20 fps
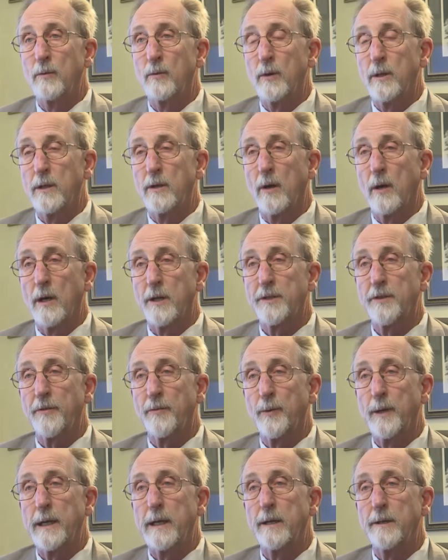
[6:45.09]
would
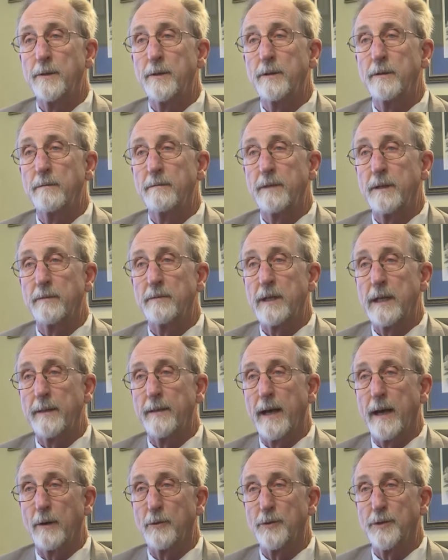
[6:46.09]
cost
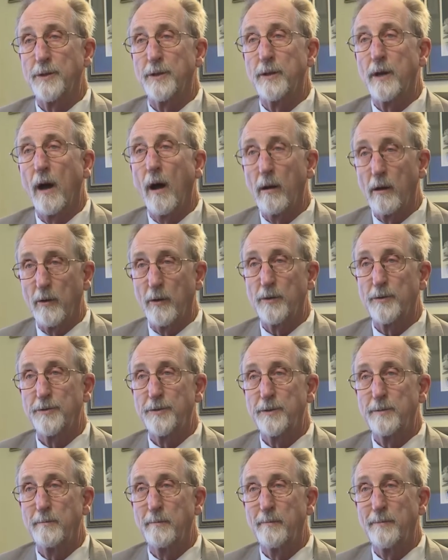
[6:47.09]

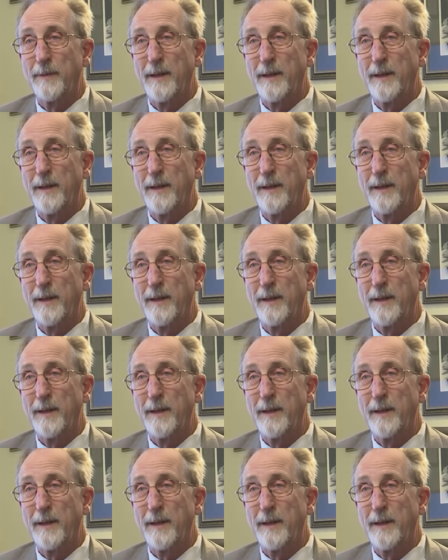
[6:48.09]
$350,000.